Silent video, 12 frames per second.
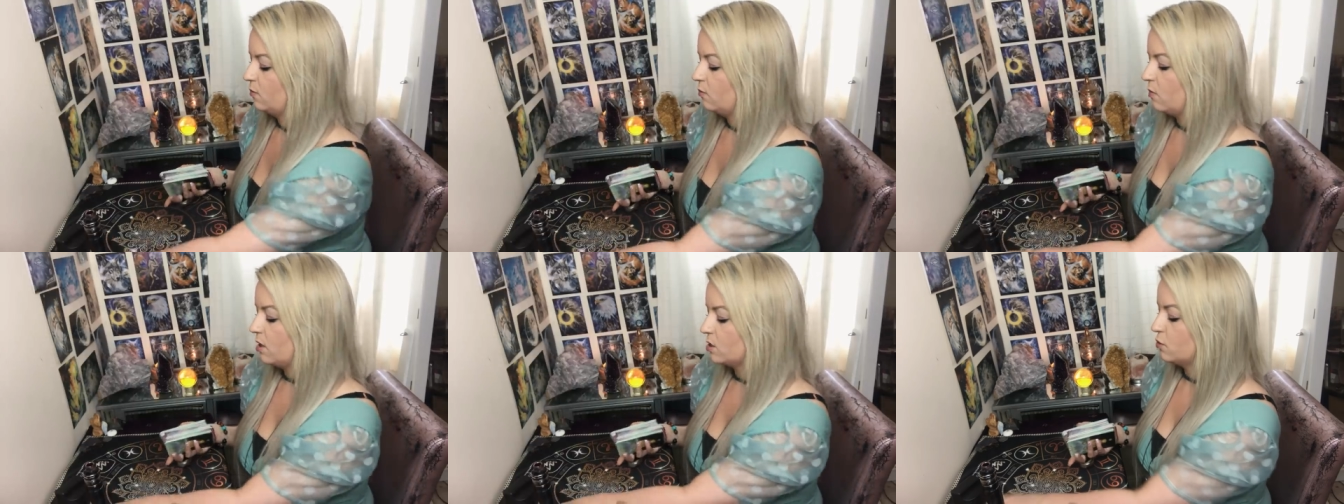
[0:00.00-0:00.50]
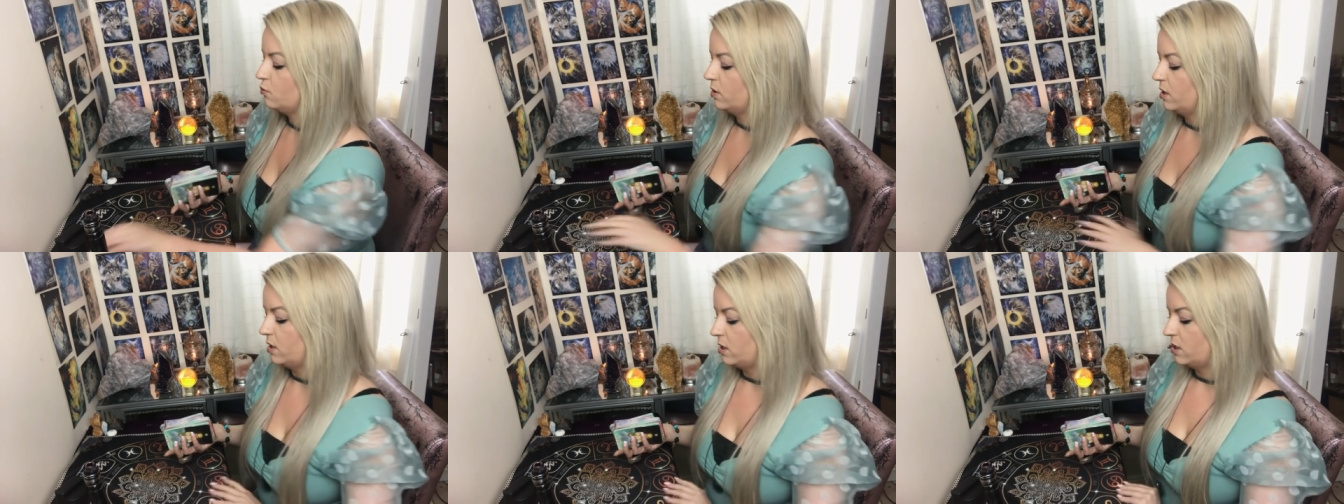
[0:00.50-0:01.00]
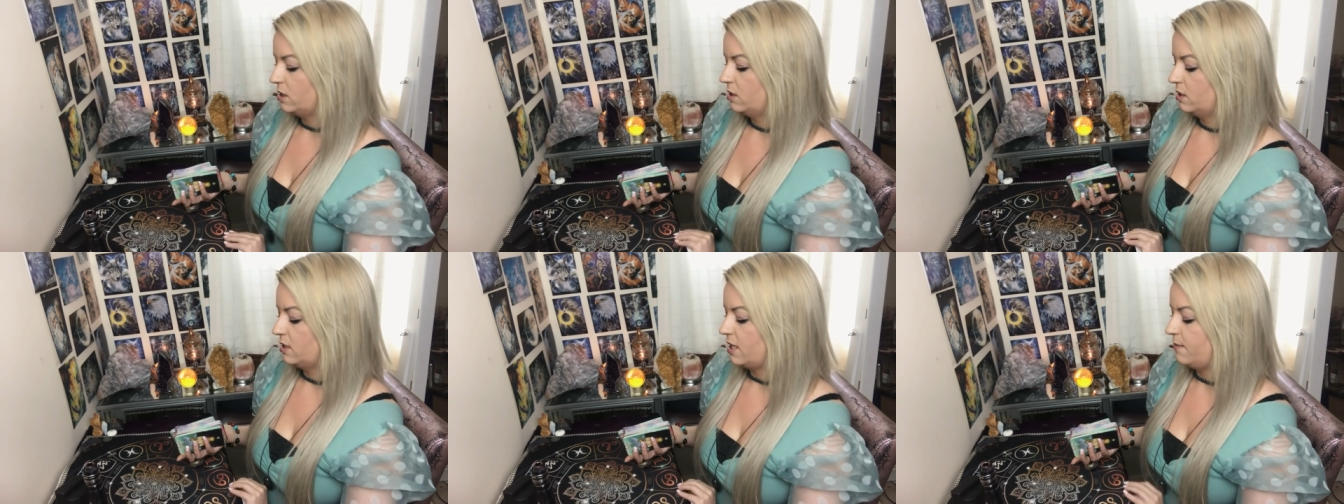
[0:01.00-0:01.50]
What would
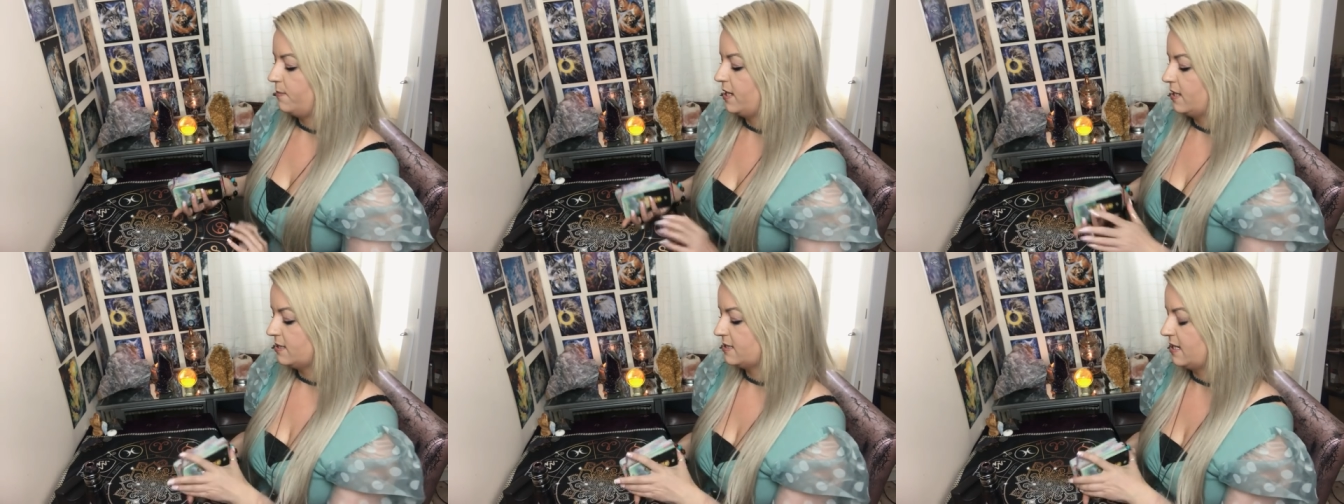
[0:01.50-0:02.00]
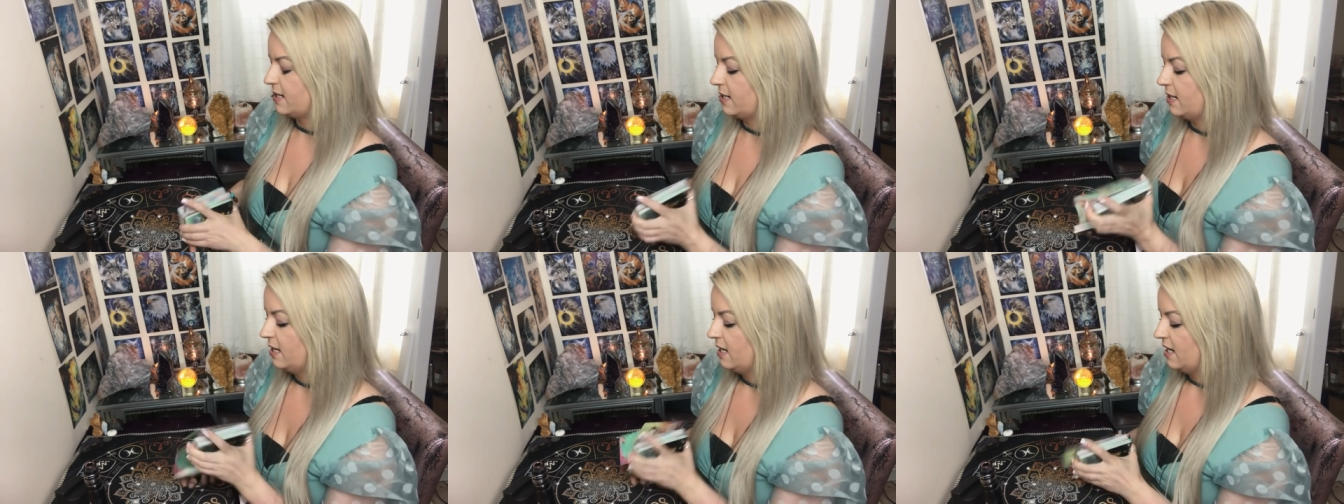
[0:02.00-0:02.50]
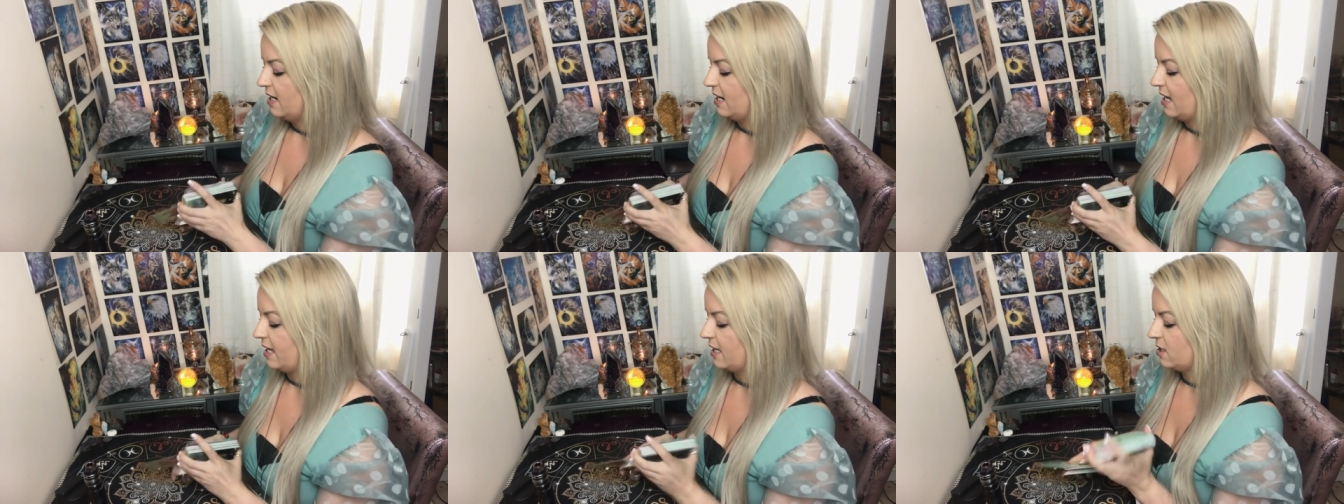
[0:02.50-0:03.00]
their person
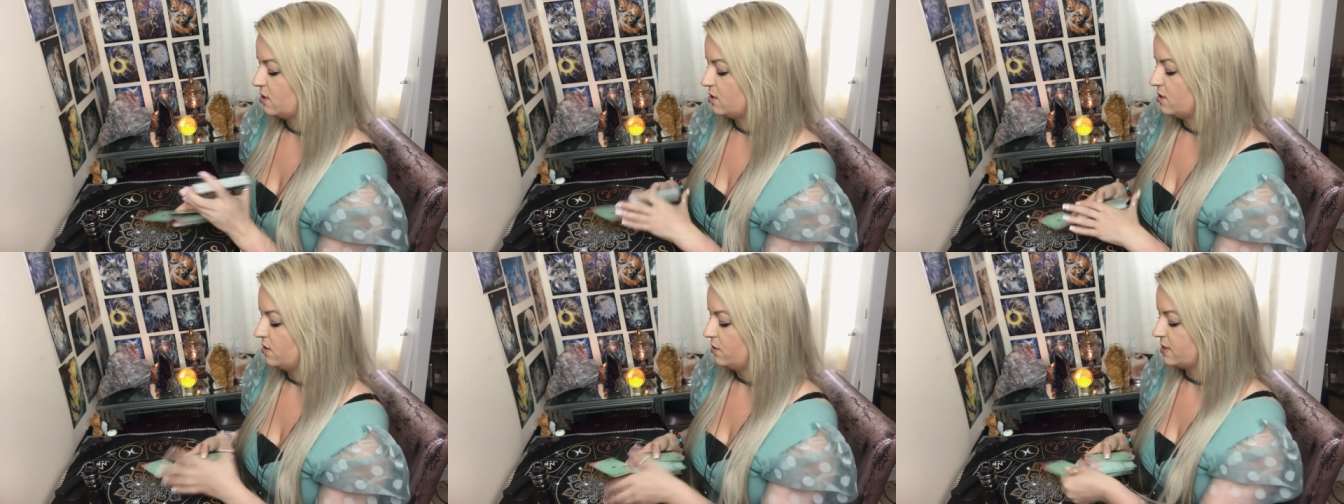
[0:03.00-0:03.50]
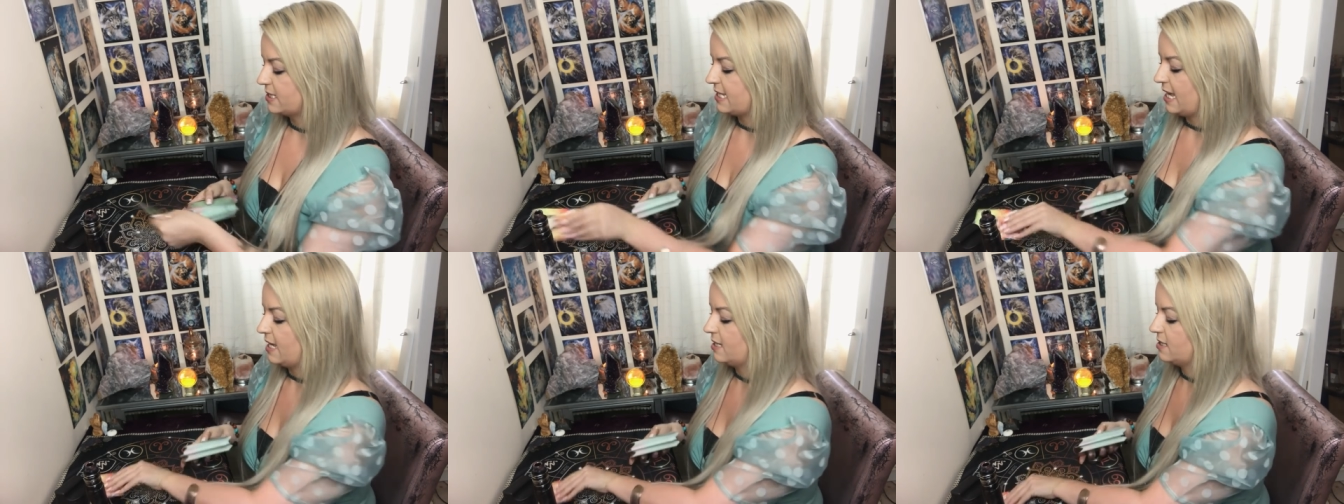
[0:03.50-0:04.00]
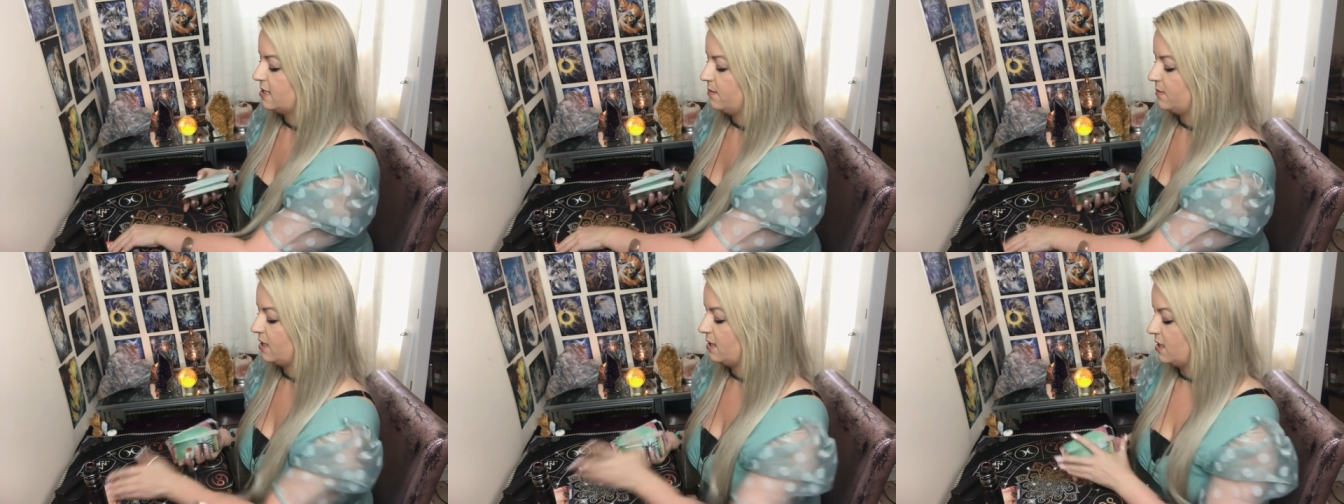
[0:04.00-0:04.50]
like to say to
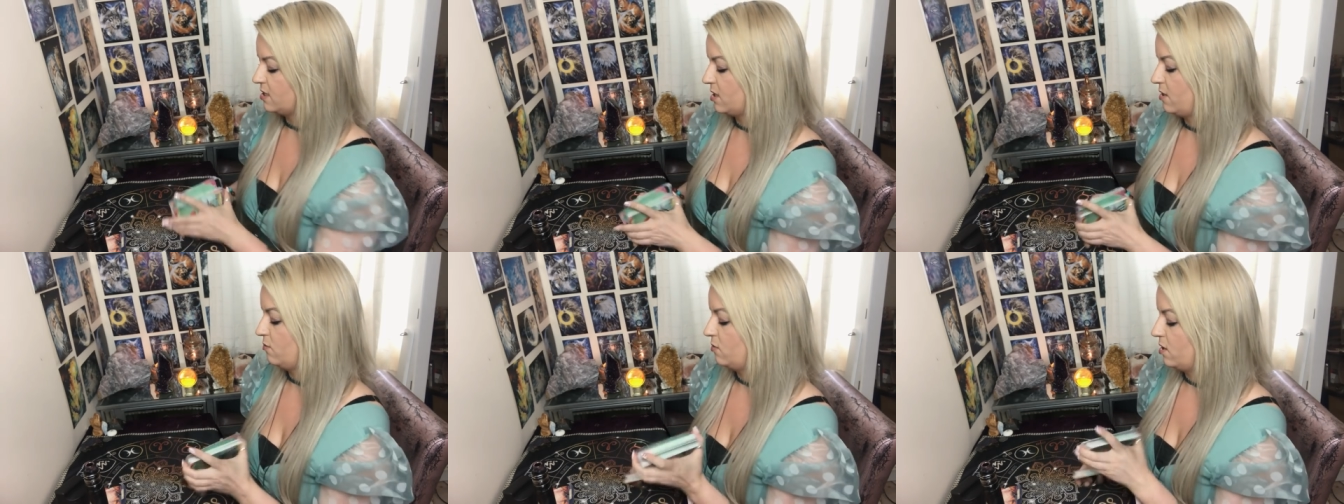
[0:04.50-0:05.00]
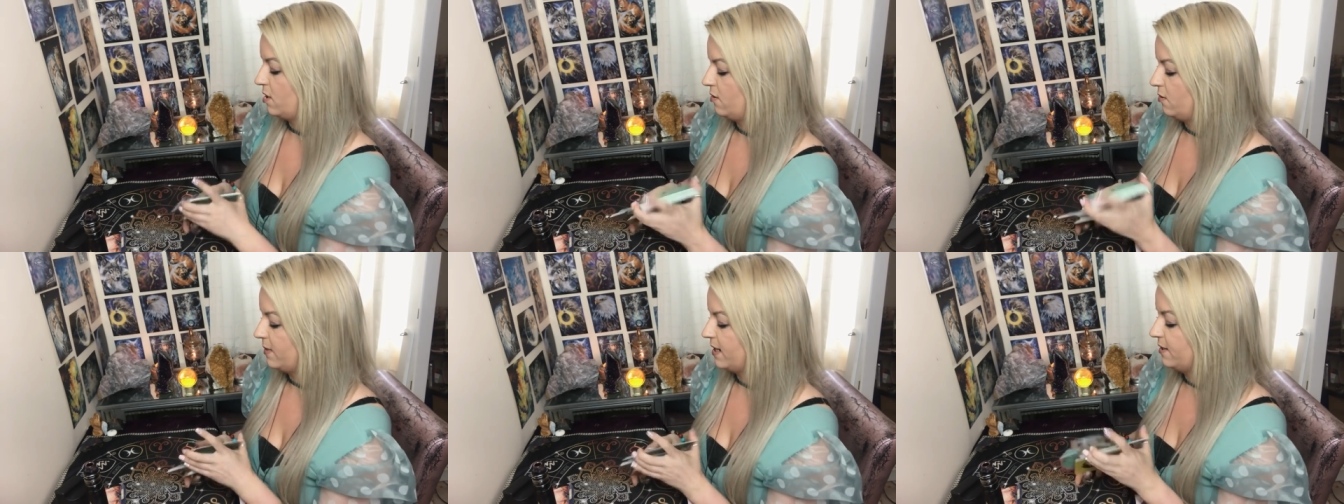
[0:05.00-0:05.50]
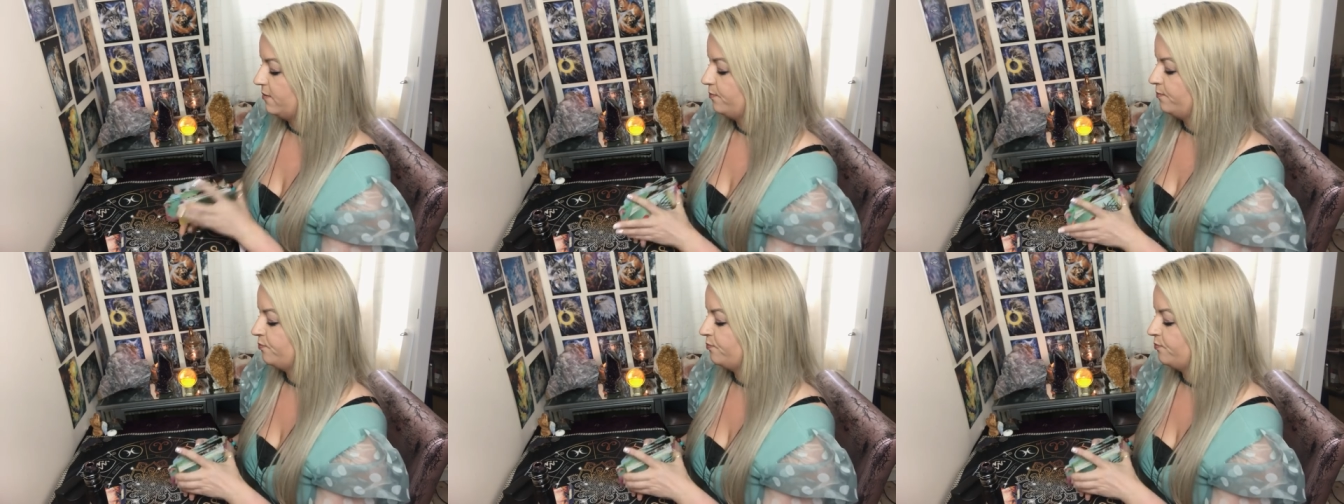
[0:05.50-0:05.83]
them that they don't know about?